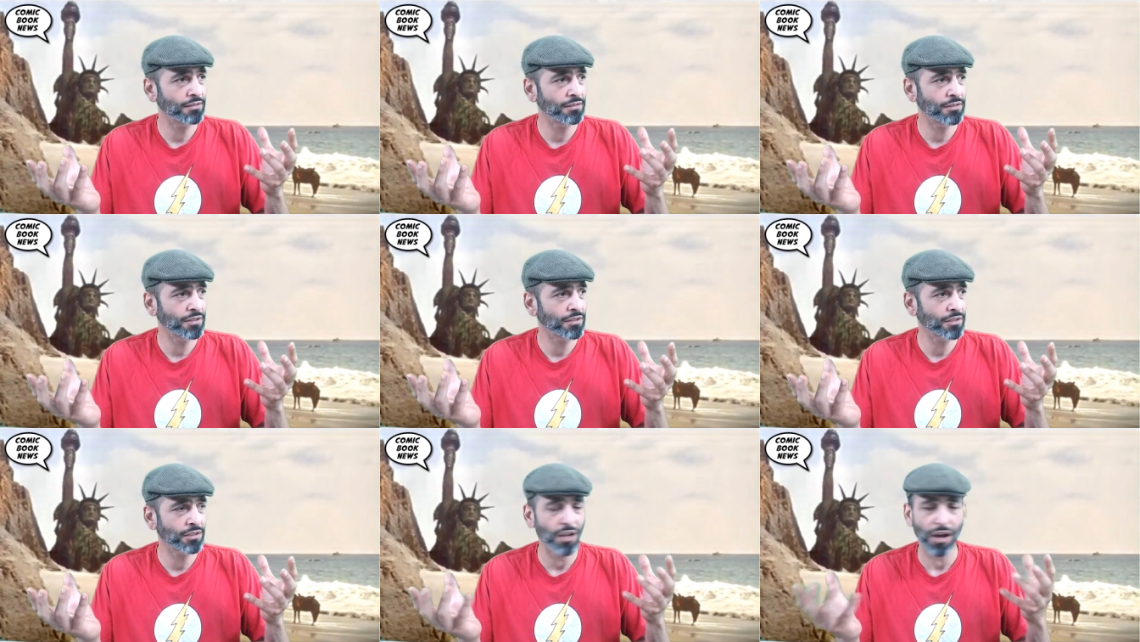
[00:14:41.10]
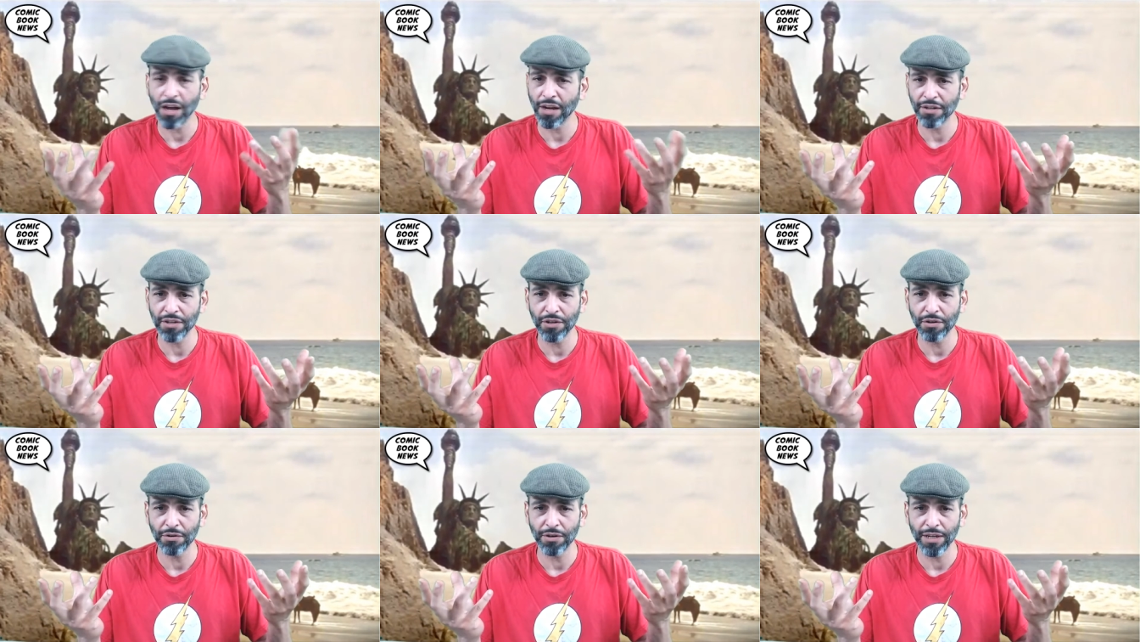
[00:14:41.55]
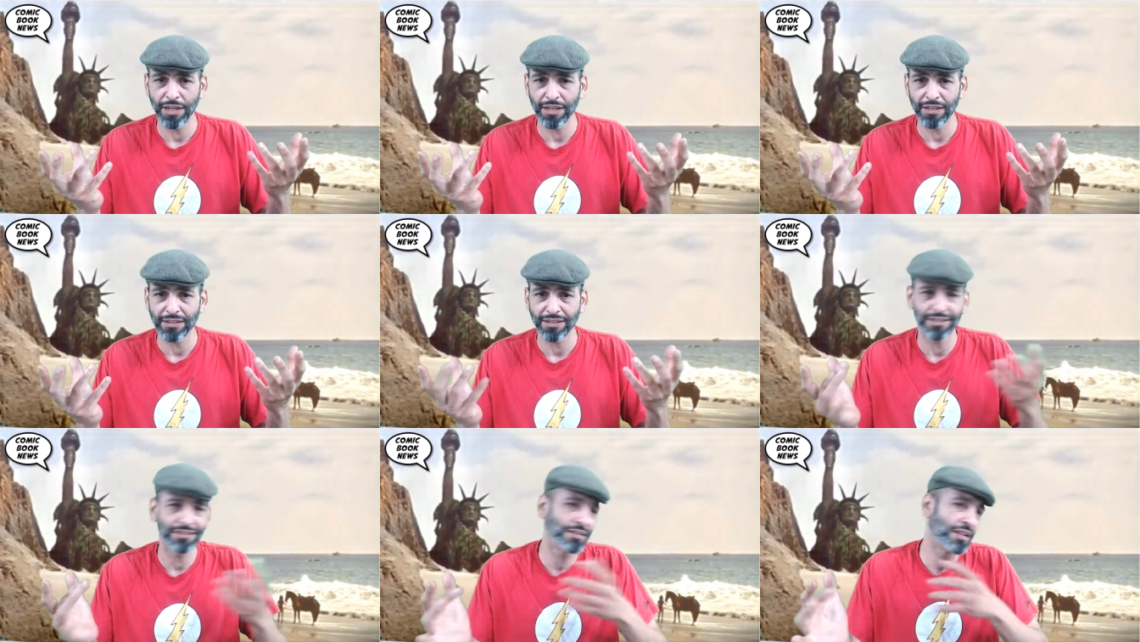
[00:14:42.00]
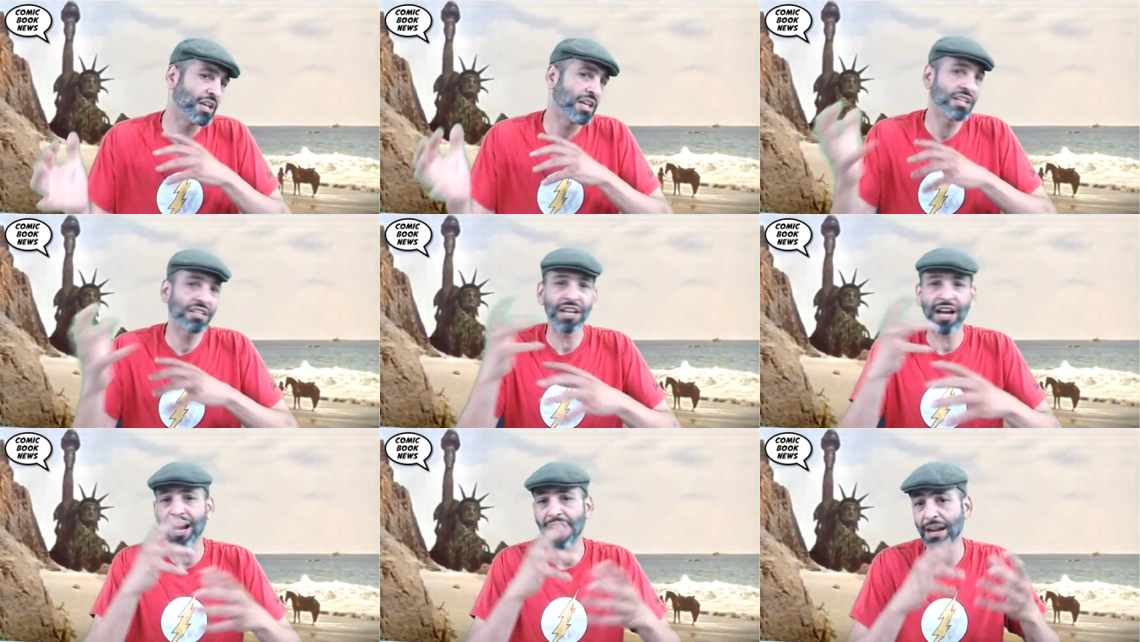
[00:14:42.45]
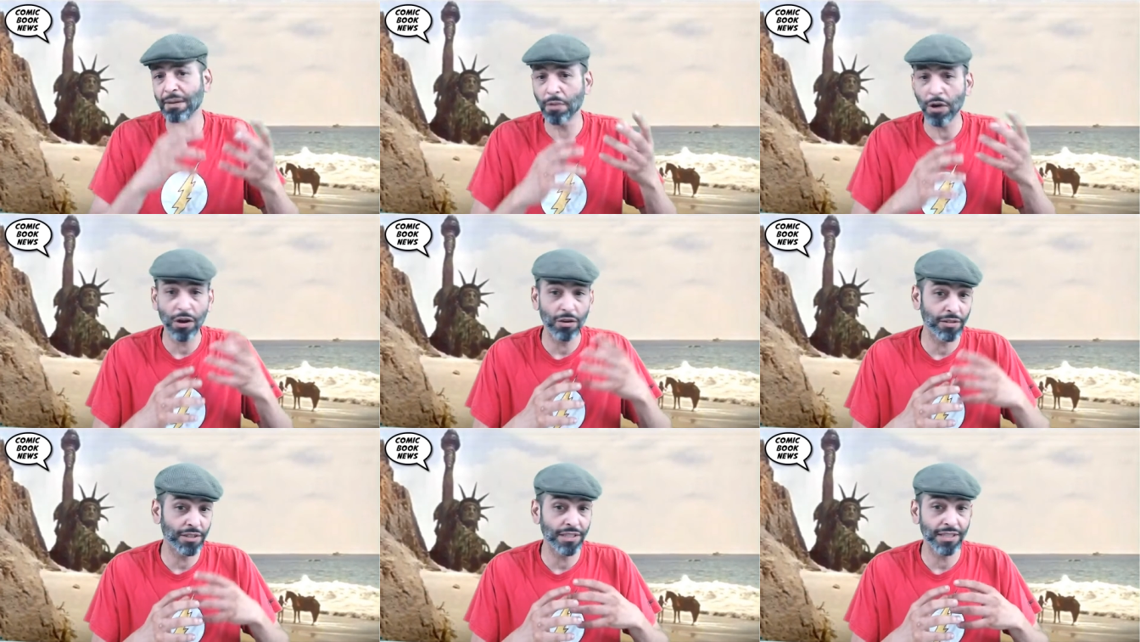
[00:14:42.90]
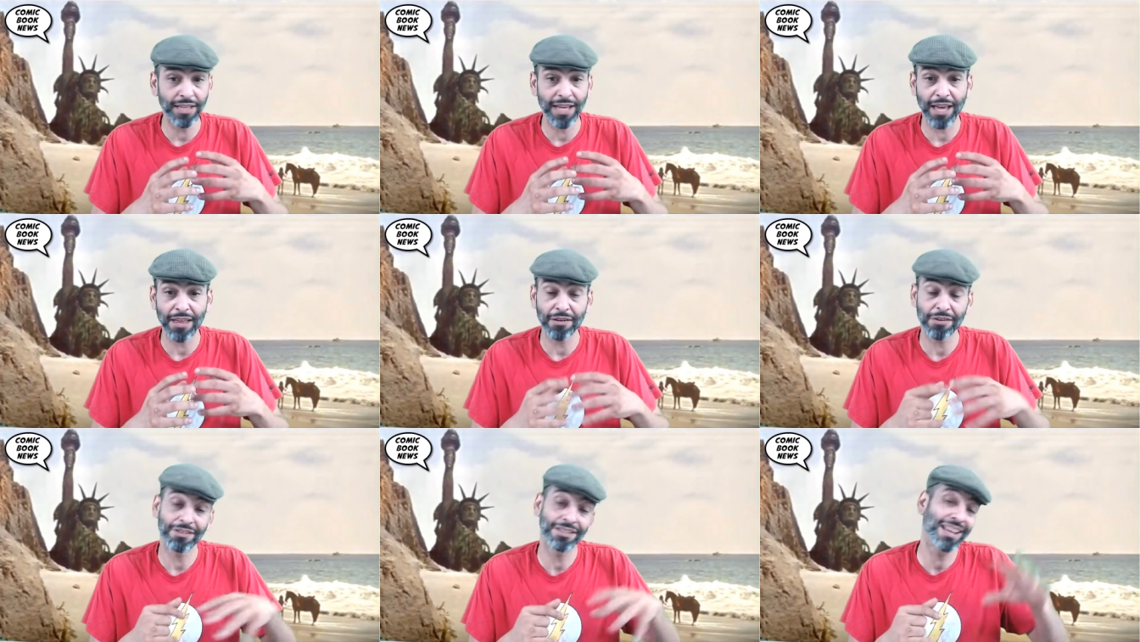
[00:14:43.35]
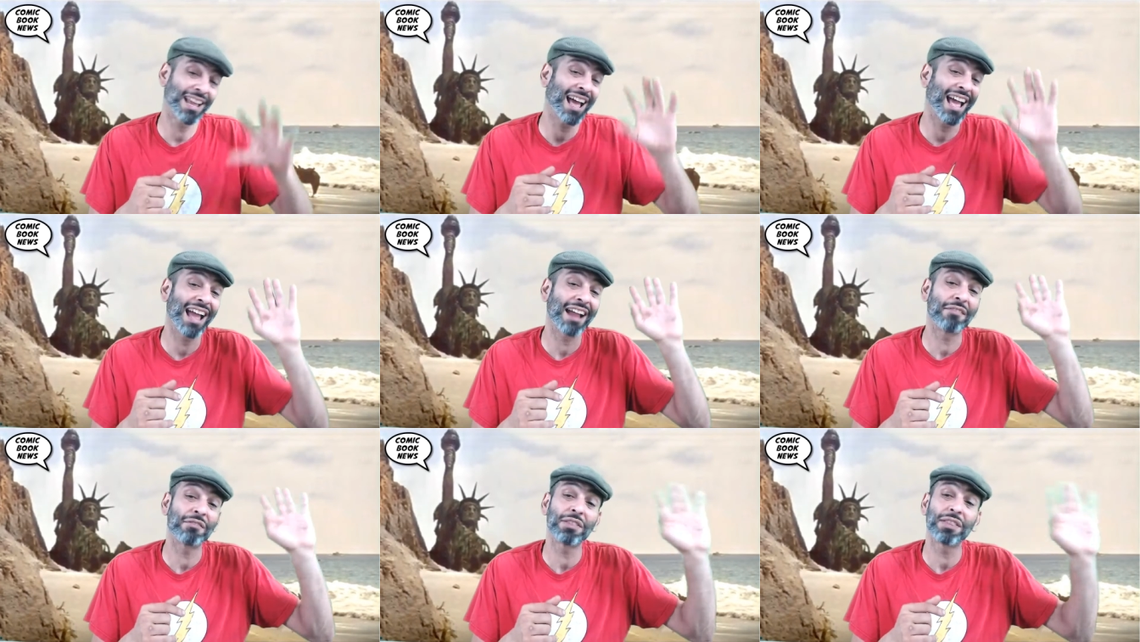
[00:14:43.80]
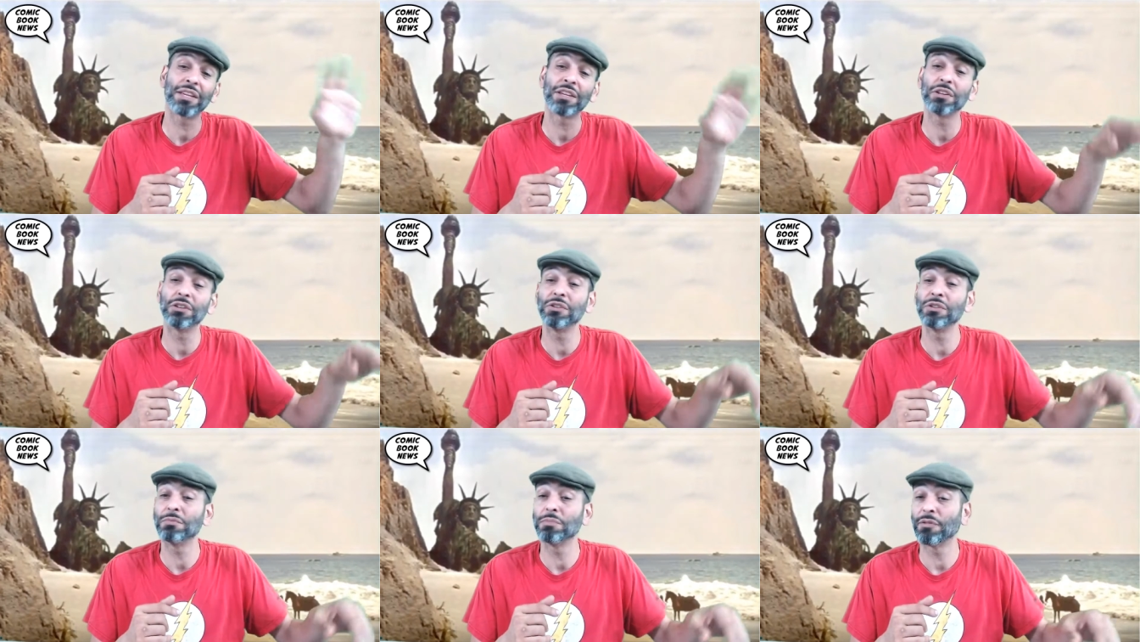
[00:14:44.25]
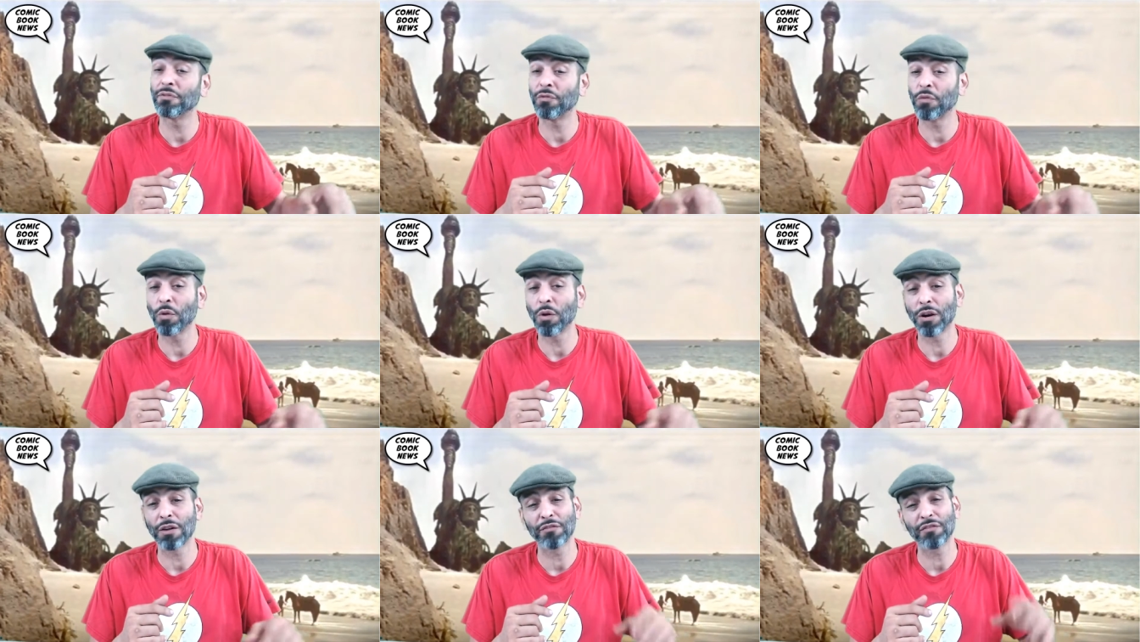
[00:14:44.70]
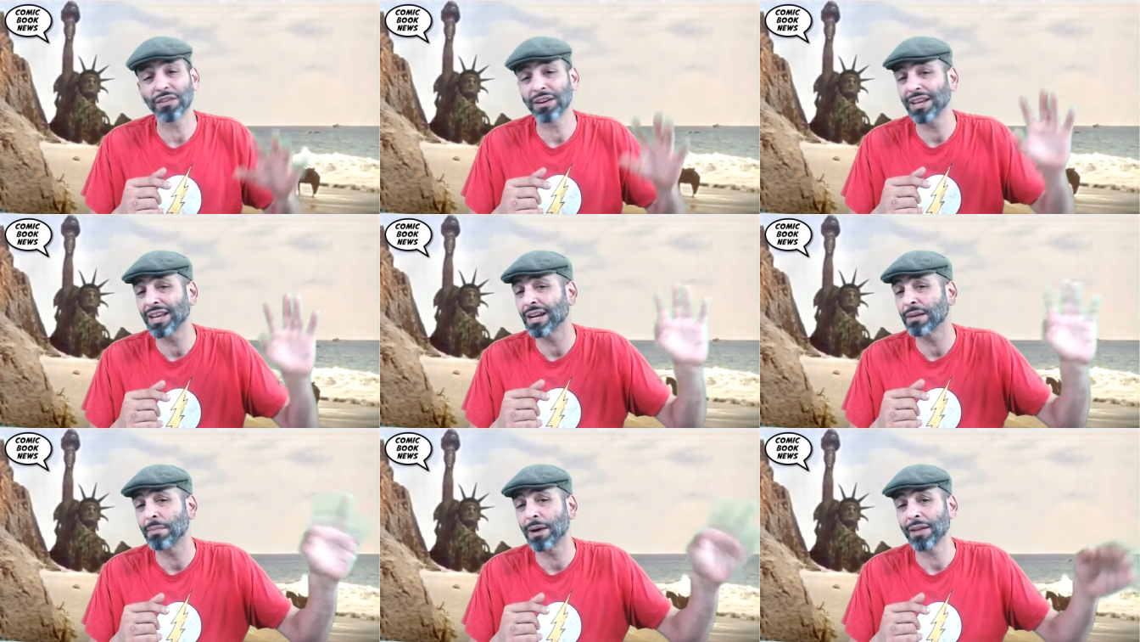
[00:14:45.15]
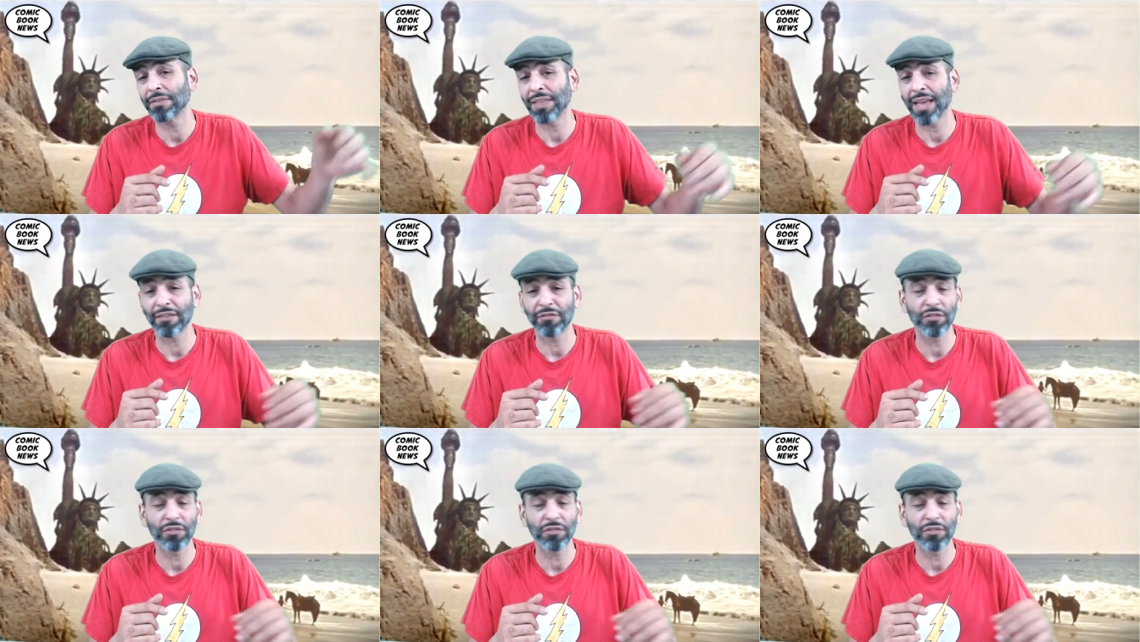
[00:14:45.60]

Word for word: continuities and tie them all in together and say, ah, everything you knew before, forget about that.